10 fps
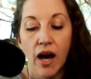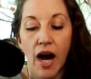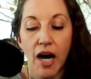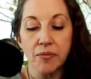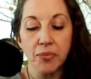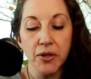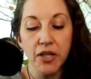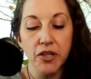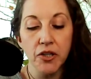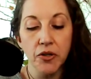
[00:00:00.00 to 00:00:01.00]
I'm
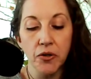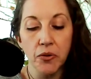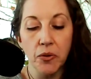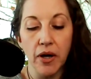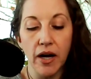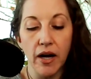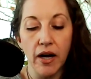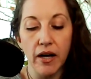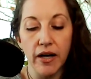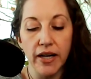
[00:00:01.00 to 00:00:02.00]
bringing you
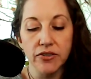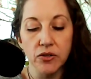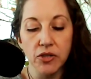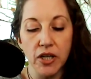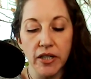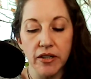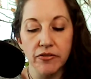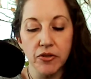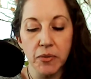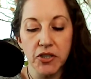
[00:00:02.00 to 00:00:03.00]
uh, esoteric
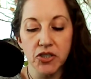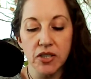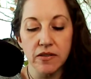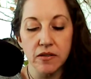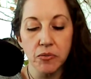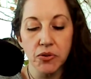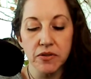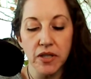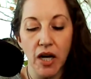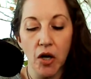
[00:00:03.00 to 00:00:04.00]
information and symbols
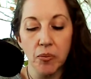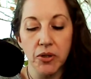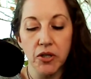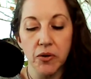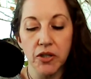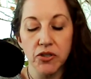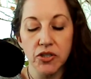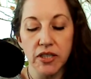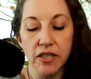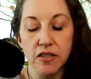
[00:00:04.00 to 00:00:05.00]
and helping you
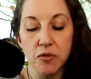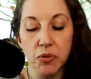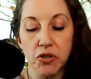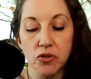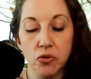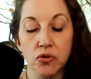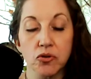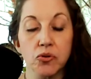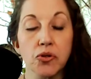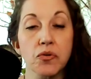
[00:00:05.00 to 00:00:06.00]
understand spiritual
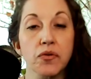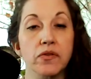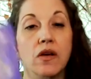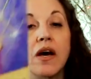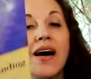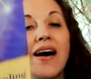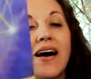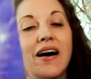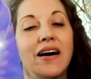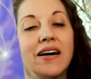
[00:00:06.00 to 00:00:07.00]
truths.
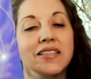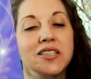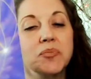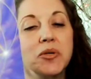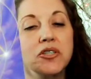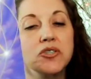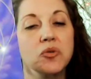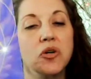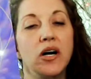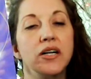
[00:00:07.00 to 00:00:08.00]
Uh,
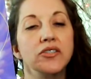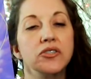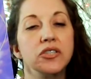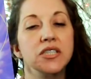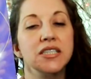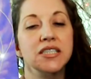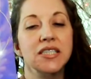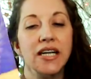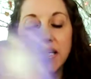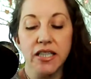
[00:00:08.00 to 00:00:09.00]
spiritual
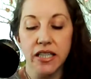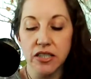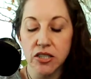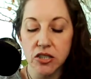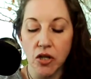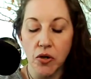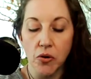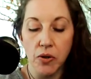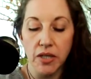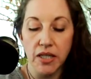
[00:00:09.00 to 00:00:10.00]
understanding.
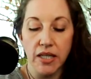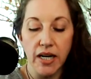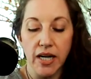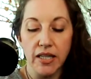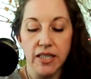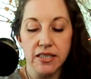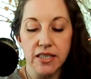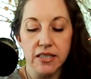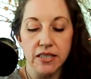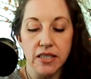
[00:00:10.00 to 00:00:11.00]
So, yeah, like I
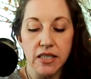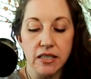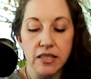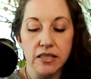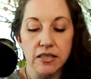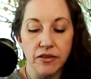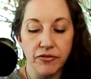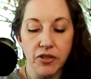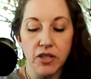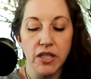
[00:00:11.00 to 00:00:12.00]
said, seeing things
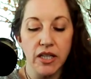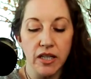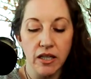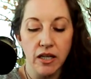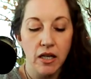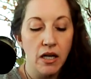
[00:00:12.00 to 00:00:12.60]
differently,